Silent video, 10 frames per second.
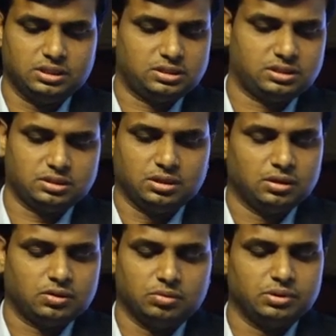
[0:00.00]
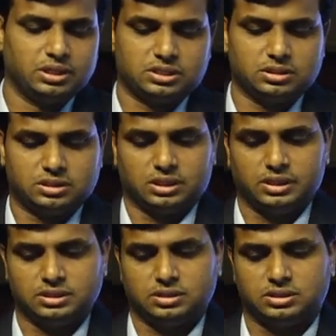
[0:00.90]
these combinations
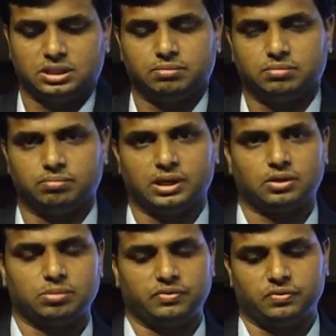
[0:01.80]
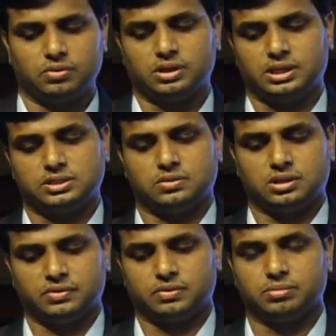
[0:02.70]
against the same microbial flora
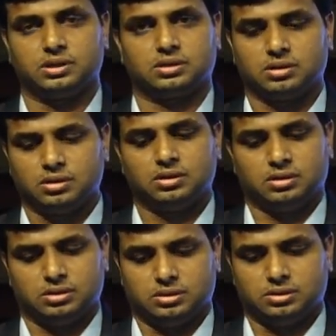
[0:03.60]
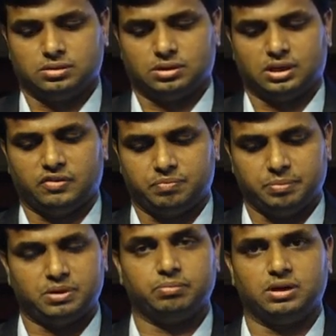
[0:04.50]
isolated from the craft
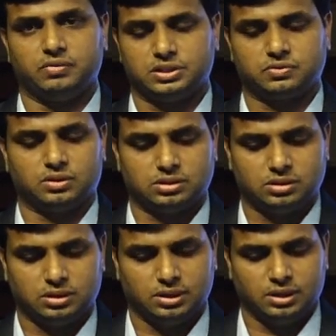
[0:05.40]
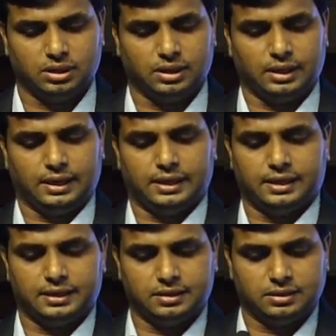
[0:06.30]
paper mill wastewater.
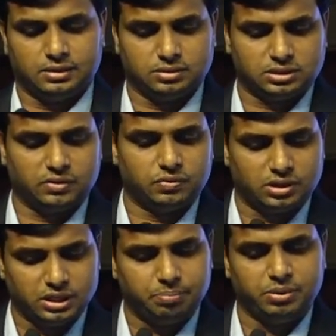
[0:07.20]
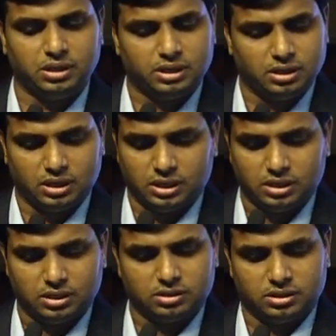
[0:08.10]
And SulfoTreat P and
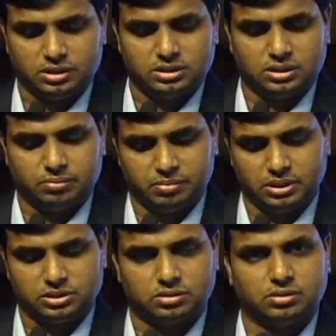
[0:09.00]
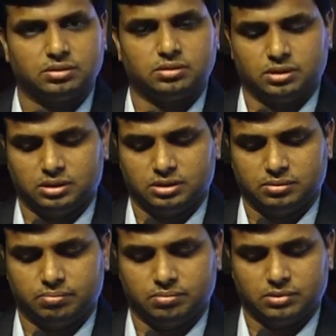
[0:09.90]
R, these are based on